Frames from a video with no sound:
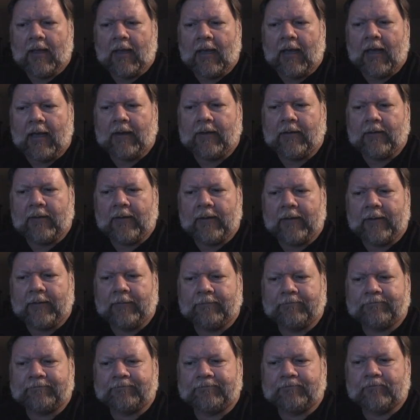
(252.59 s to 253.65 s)
And
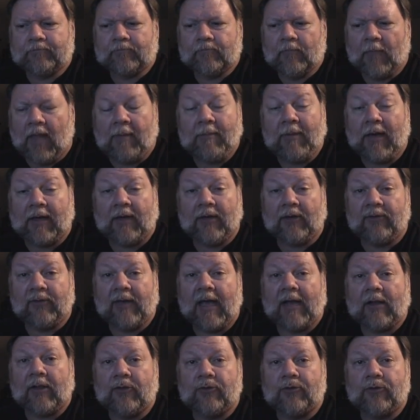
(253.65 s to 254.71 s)
I'm not
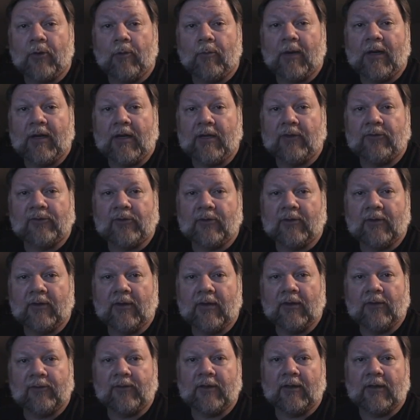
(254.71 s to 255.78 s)
exactly sure what
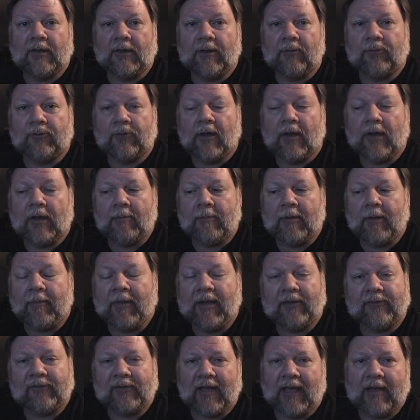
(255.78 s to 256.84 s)
incident he was talking about,
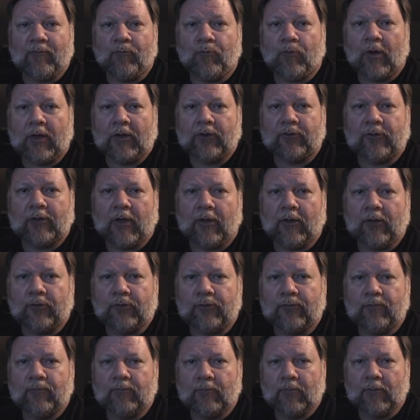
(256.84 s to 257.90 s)
because I haven't watched all
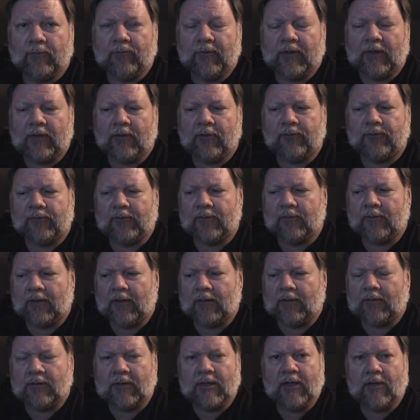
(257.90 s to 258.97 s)
those videos
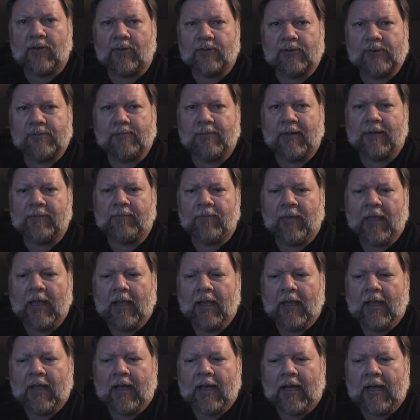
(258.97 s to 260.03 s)
in years, but
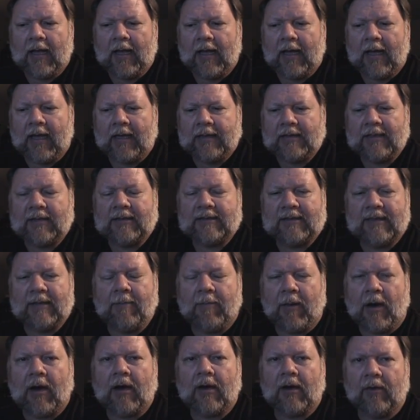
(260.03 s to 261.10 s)
I did see
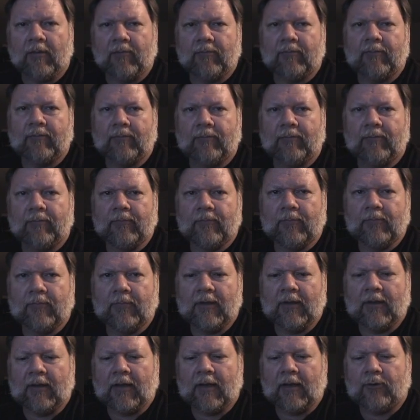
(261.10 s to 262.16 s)
part of
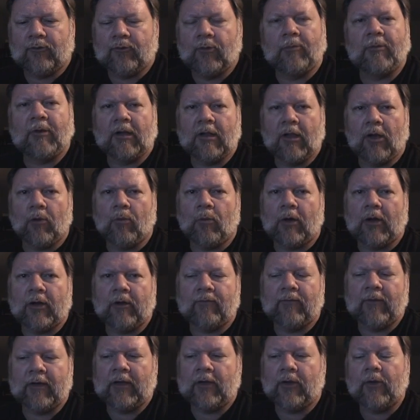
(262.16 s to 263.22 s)
the trip to Clearwater
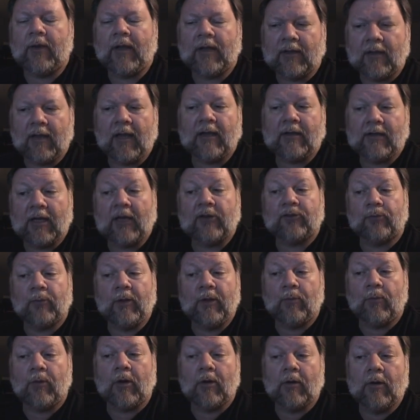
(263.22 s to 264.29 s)
video, and yes,
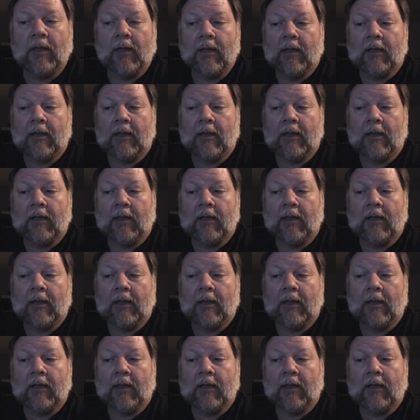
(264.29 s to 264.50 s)
we were